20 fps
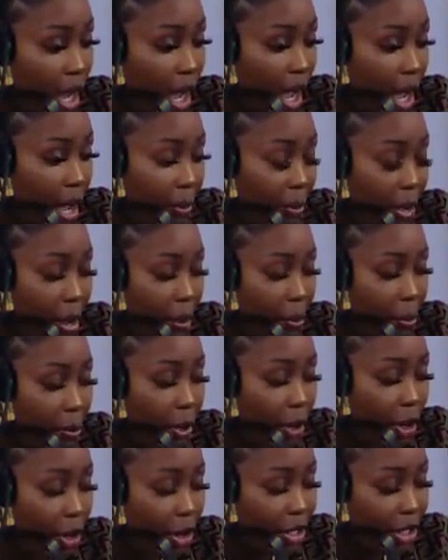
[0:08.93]
I met
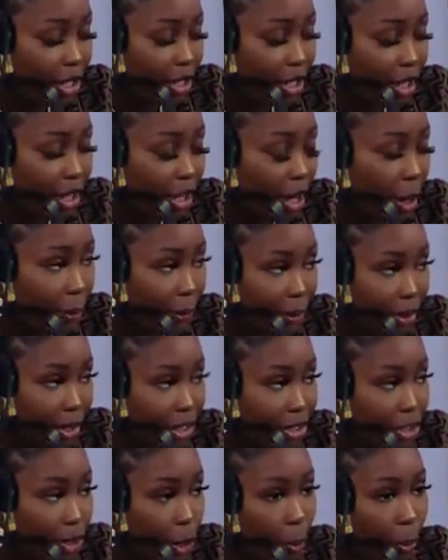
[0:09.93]
Barty a couple of
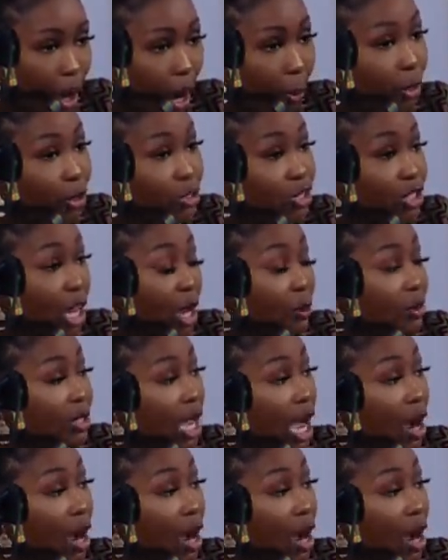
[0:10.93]
years ago by a person that was